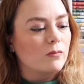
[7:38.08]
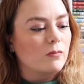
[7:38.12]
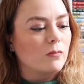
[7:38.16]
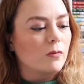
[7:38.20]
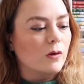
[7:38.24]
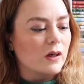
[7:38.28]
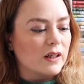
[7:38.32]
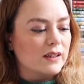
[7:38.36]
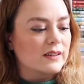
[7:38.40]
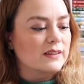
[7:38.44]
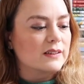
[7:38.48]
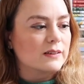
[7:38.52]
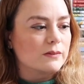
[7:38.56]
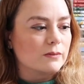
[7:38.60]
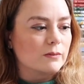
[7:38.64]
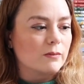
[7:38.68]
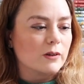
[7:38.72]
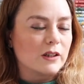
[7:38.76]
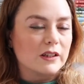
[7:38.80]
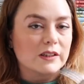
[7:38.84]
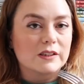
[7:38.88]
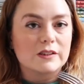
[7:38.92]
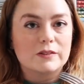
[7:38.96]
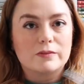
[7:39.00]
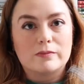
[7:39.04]
works
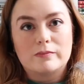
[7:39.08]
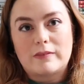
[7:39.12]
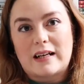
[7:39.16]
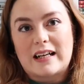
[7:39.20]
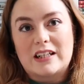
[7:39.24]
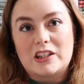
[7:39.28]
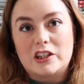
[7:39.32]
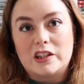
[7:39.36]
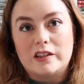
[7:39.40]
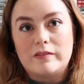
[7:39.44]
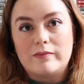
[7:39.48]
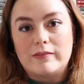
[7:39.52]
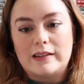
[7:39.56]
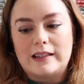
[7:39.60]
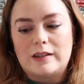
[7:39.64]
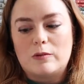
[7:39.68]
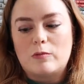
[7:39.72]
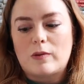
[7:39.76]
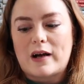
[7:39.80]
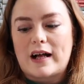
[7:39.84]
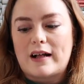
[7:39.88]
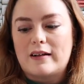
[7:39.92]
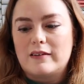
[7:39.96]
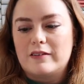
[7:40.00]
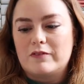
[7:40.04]
actually really
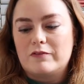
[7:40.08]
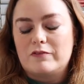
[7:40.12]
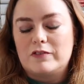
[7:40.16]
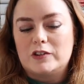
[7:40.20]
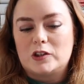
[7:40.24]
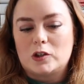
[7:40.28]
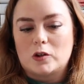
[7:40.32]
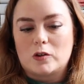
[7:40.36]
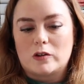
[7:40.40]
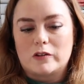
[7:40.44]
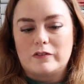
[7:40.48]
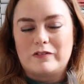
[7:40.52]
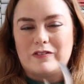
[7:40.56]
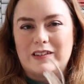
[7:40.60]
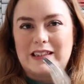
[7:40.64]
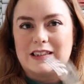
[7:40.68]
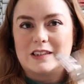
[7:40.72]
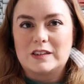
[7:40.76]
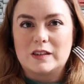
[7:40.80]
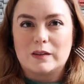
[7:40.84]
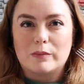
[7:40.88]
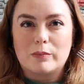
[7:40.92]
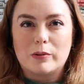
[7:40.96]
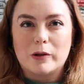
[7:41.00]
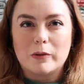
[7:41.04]
well in
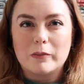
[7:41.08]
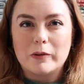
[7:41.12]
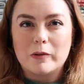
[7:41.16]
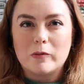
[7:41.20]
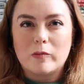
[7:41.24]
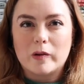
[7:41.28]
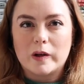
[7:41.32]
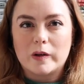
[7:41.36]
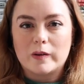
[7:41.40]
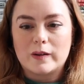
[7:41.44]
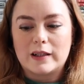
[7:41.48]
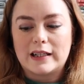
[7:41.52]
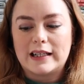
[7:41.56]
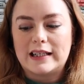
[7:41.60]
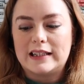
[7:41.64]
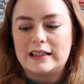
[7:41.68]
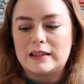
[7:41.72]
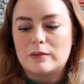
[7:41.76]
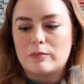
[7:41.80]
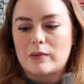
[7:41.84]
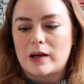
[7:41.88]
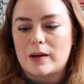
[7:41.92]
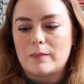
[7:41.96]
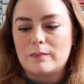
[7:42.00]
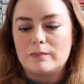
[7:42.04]
photography, so I probably won't
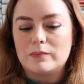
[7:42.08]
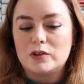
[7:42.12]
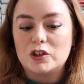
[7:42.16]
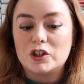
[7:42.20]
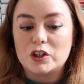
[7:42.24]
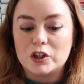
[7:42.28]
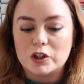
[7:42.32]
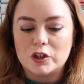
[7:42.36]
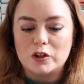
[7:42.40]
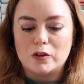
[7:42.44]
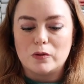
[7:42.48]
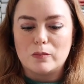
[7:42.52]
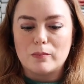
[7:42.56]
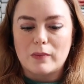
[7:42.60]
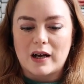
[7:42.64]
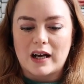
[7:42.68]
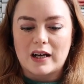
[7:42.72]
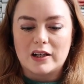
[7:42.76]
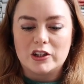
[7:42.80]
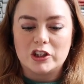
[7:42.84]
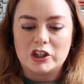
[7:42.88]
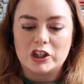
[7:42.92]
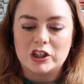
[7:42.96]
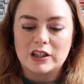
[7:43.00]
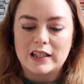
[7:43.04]
clean them up too
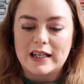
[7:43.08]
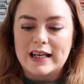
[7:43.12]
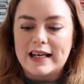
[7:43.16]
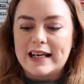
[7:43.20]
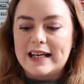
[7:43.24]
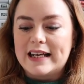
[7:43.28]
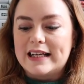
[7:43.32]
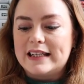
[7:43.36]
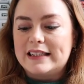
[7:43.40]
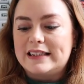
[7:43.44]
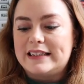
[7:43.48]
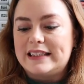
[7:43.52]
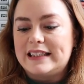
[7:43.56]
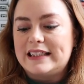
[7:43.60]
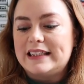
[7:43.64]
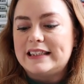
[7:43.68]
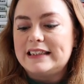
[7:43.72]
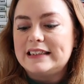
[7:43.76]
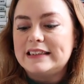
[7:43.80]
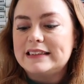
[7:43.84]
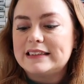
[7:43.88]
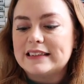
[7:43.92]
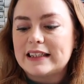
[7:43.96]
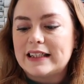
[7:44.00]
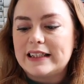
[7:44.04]
much.
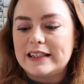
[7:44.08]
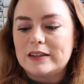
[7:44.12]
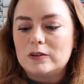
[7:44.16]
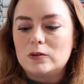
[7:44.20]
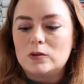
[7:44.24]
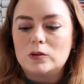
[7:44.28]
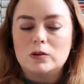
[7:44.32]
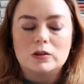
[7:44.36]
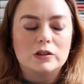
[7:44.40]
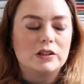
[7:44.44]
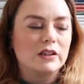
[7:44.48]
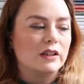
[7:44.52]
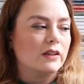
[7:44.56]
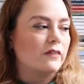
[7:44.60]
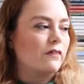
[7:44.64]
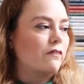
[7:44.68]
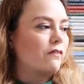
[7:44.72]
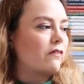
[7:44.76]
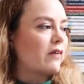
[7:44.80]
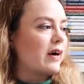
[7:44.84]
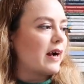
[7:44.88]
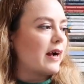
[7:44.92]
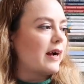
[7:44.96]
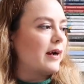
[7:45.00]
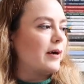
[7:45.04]
These I ordered
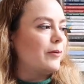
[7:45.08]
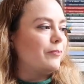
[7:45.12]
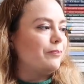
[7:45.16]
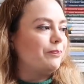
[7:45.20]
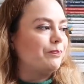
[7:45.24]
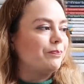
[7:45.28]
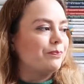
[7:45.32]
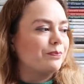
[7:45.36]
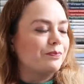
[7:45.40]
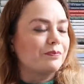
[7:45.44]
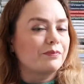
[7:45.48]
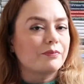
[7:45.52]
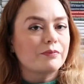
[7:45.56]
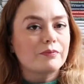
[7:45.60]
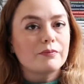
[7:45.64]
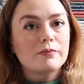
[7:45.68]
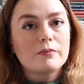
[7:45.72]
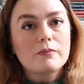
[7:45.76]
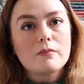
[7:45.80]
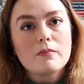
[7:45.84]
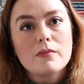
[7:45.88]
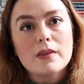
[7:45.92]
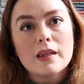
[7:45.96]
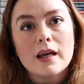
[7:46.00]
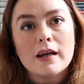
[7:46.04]
from,
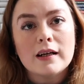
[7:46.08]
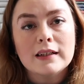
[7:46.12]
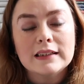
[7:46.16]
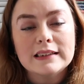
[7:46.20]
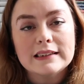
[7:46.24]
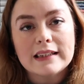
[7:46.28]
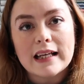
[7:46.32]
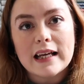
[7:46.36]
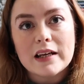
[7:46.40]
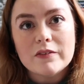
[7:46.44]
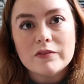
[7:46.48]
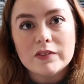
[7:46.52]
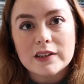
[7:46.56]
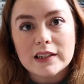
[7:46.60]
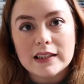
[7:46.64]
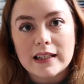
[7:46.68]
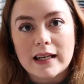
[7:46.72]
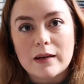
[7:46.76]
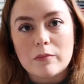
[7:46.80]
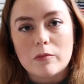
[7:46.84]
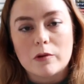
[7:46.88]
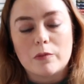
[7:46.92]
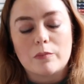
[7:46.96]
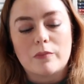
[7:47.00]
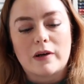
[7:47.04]
I saved the
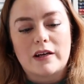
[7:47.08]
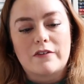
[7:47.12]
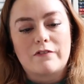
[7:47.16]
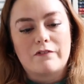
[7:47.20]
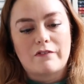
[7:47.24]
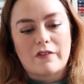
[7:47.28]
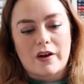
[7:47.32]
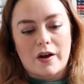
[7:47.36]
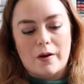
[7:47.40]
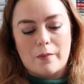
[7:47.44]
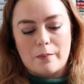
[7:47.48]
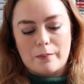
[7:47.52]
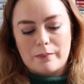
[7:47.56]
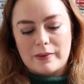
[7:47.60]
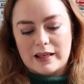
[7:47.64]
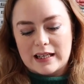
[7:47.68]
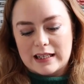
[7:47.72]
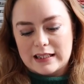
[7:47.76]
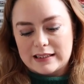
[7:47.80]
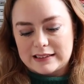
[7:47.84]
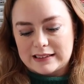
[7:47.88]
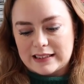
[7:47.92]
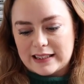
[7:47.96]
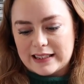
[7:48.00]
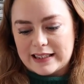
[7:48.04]
name on my phone
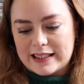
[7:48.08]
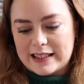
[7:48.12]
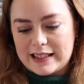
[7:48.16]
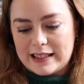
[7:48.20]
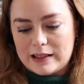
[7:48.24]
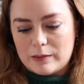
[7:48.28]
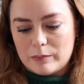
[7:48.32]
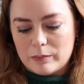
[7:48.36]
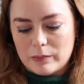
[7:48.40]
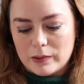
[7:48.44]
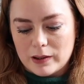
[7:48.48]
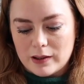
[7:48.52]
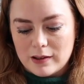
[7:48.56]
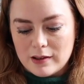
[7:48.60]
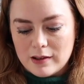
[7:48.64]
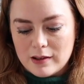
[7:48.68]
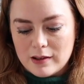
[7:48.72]
because I keep